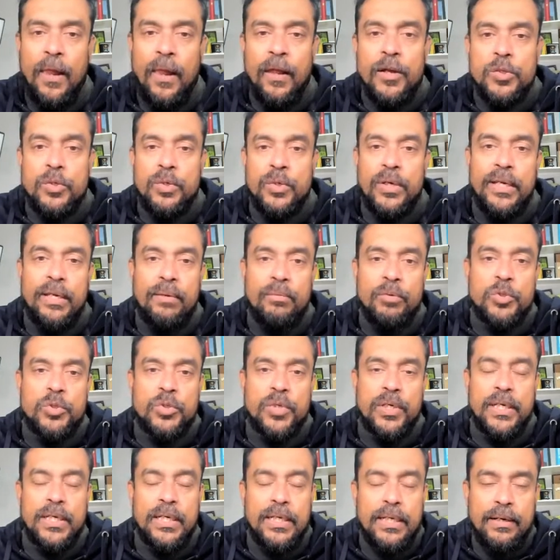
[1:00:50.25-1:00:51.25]
So I
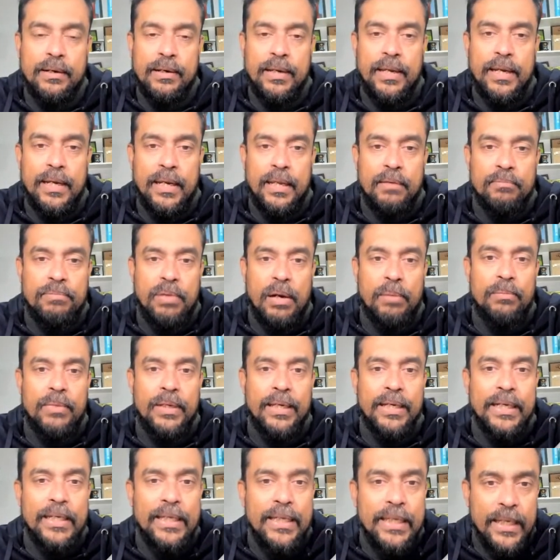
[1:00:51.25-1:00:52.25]
demonstrated creating
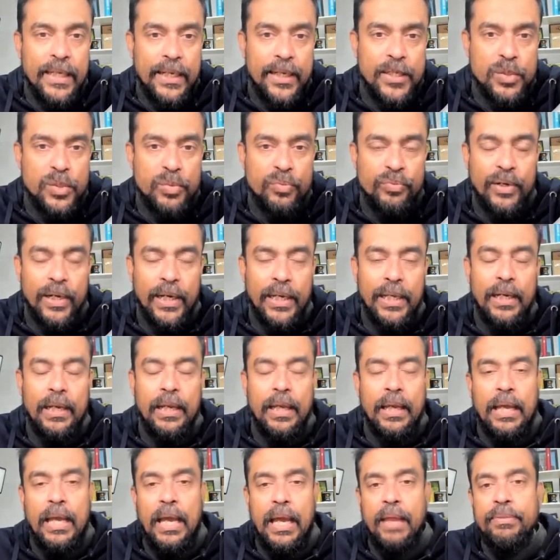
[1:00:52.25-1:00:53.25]
public DNS file,
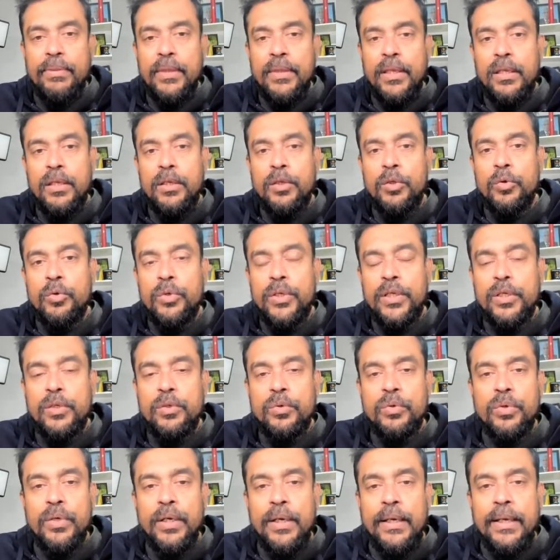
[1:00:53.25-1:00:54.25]
and then you need
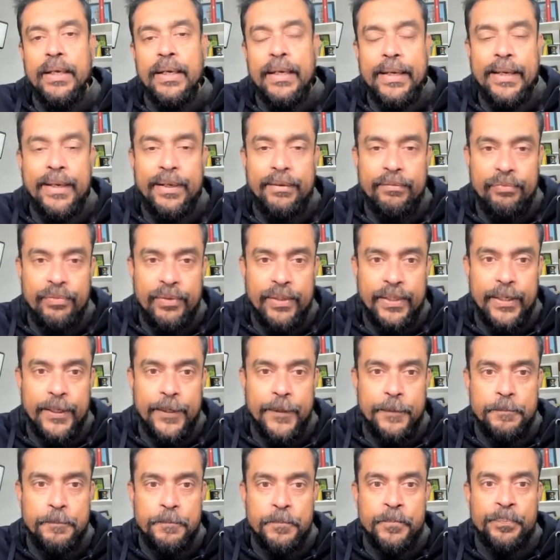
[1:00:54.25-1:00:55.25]
to
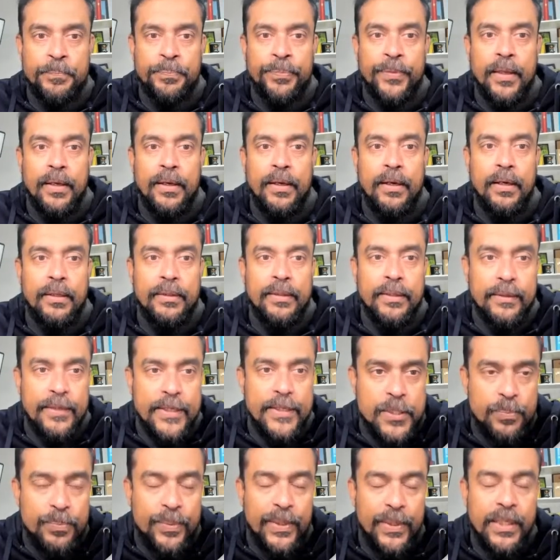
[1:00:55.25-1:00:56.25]
configure the
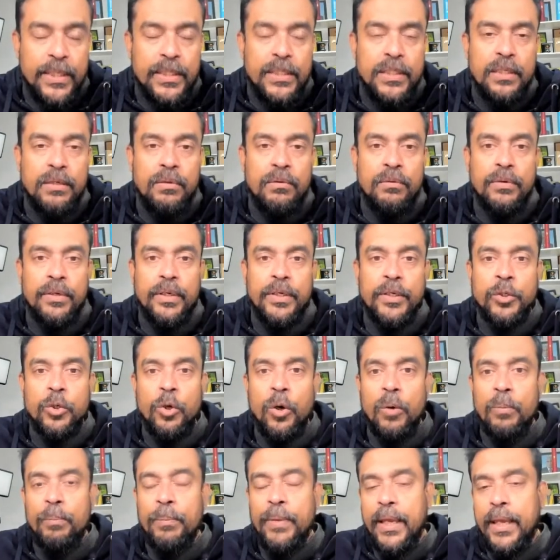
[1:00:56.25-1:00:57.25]
respective
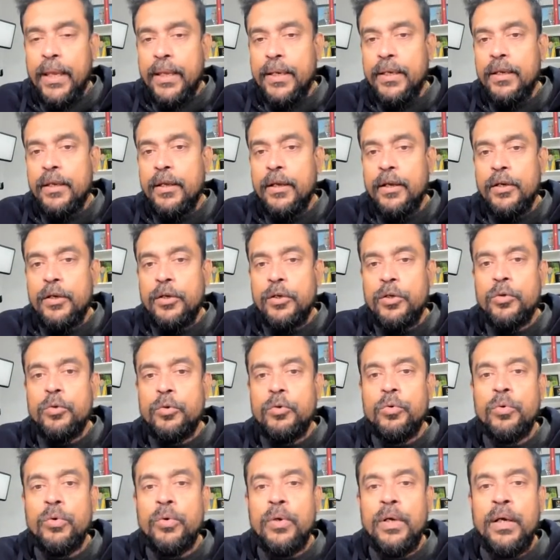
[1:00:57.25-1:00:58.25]
domain
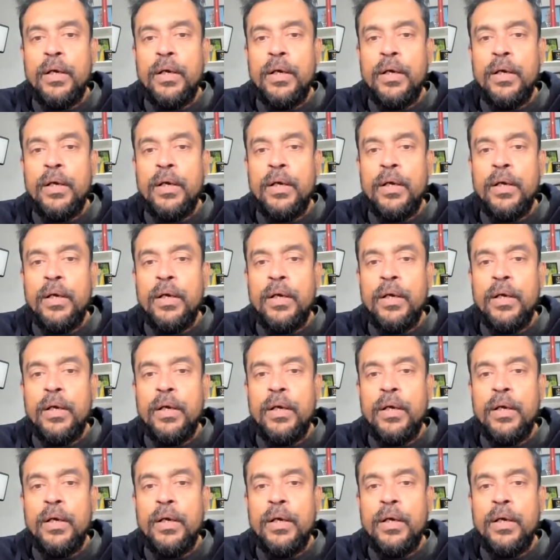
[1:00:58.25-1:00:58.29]
to